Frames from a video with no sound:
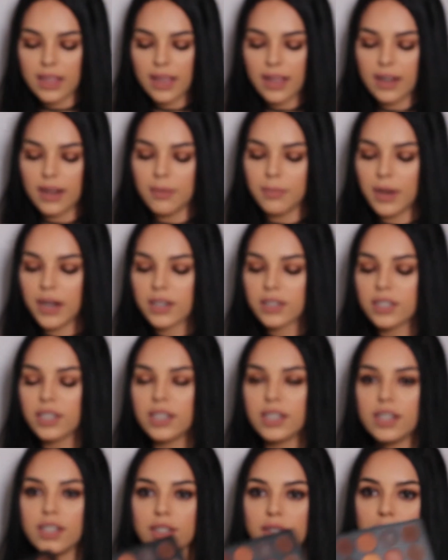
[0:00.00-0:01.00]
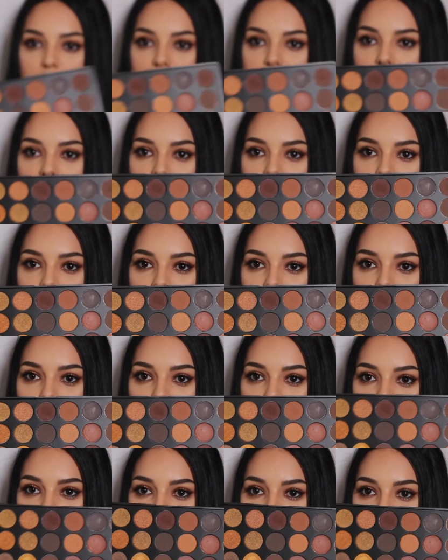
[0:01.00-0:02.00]
then I'm actually going to do the same for
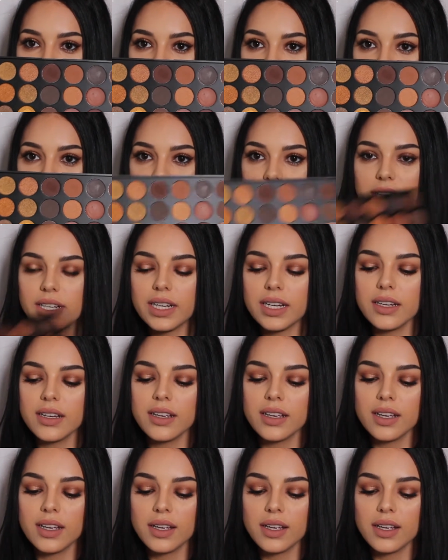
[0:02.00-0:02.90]
the shimmery.